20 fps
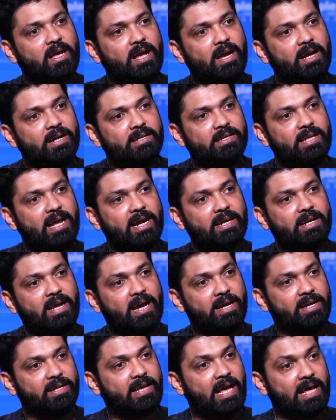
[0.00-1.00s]
and that
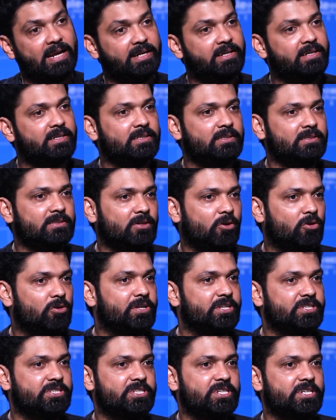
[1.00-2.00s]
had a character
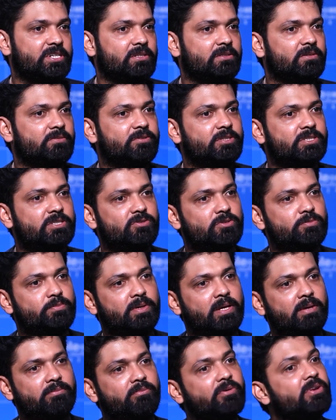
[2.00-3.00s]
called Richie, which
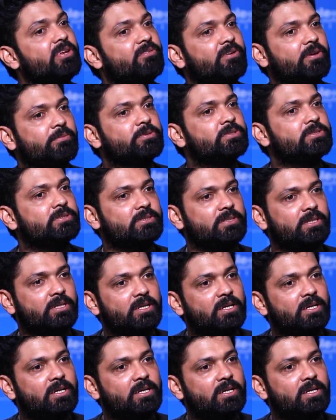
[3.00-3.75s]
became very famous.